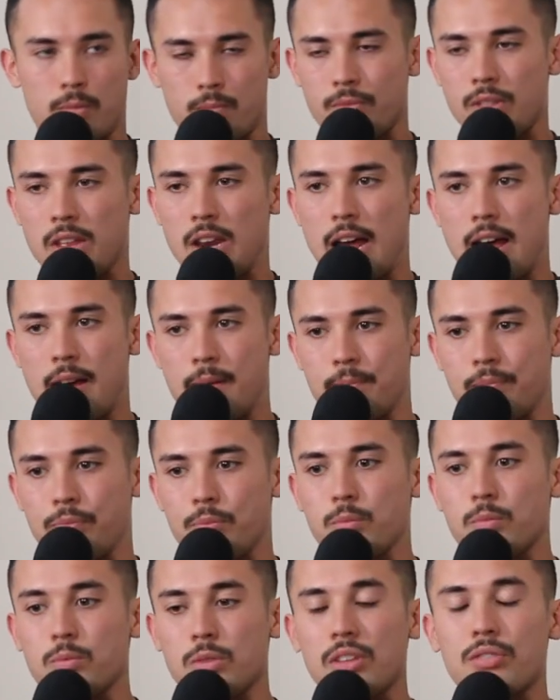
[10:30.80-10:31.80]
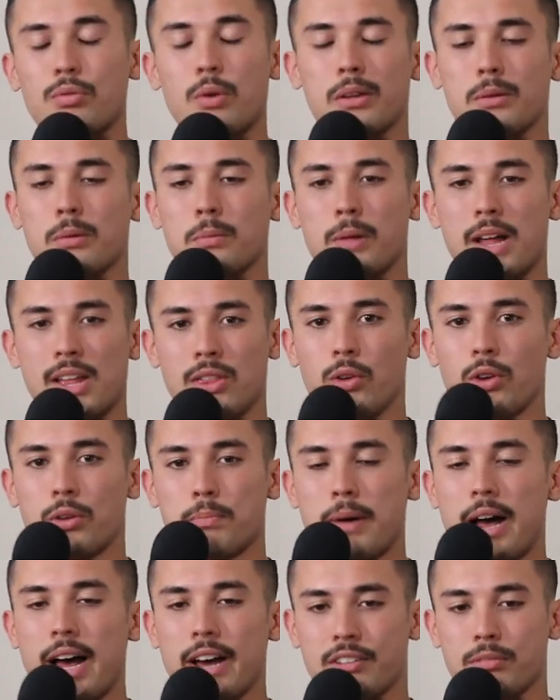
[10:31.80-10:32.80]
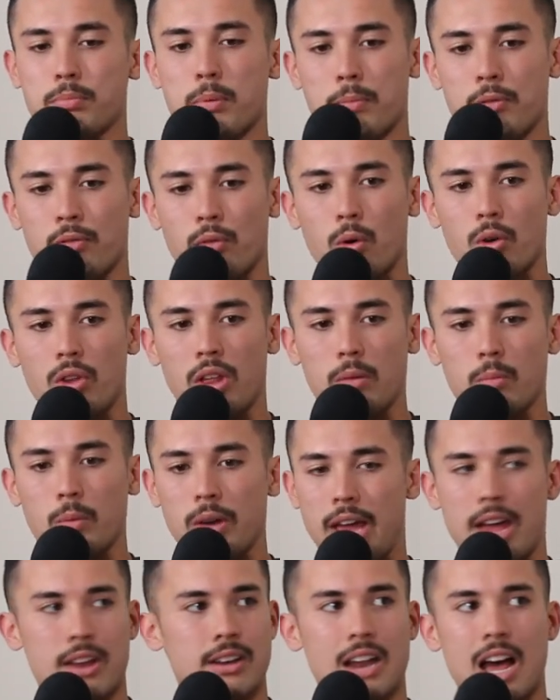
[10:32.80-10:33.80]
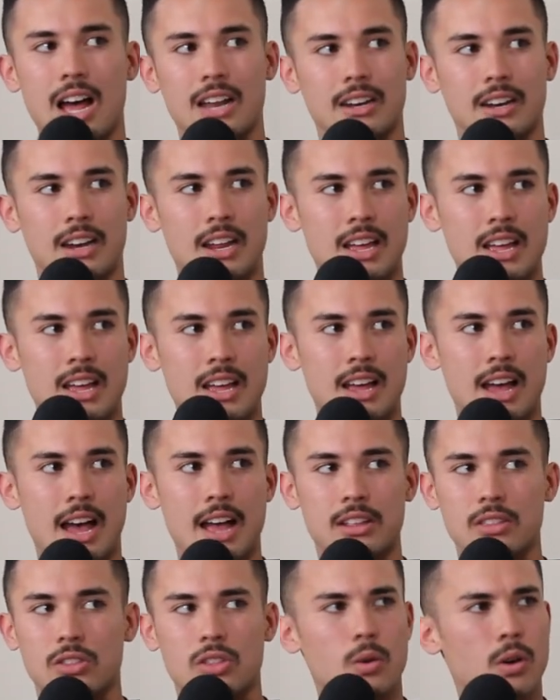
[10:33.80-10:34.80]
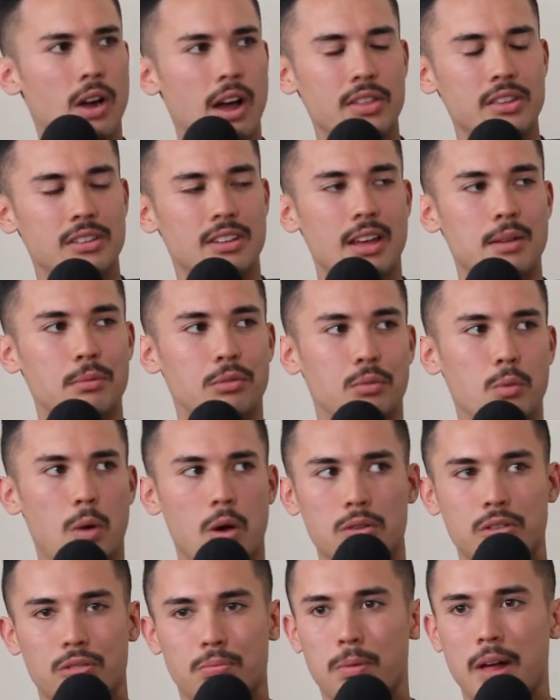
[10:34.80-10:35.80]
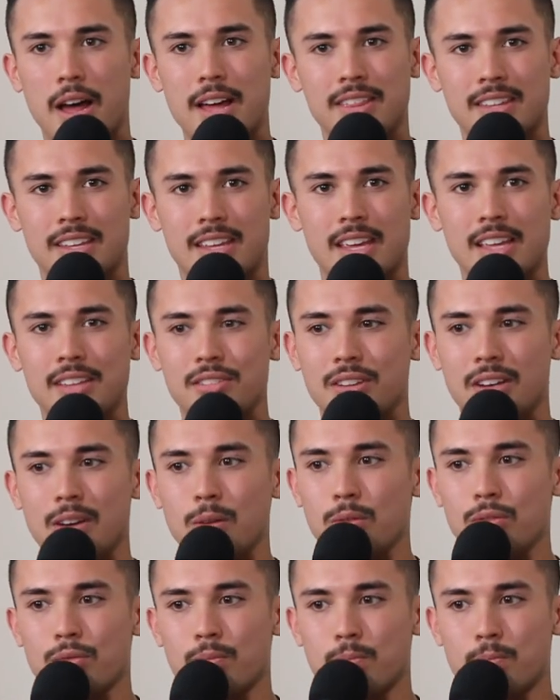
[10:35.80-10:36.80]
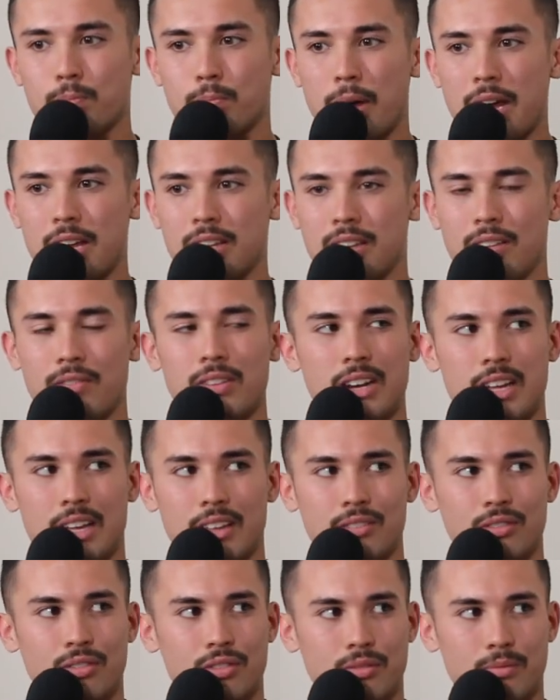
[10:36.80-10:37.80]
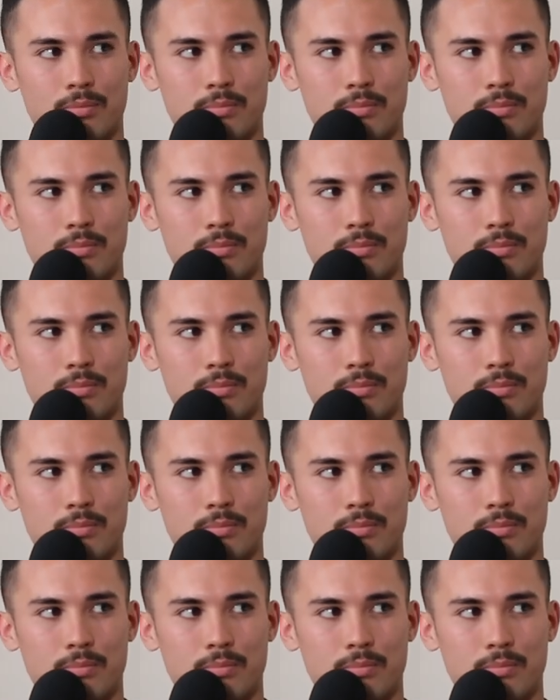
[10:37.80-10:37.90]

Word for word: yeah, um, this week we played Luke Parks, but before then we had none. And there were other teams as well just playing the kids, and it was... paying dividends,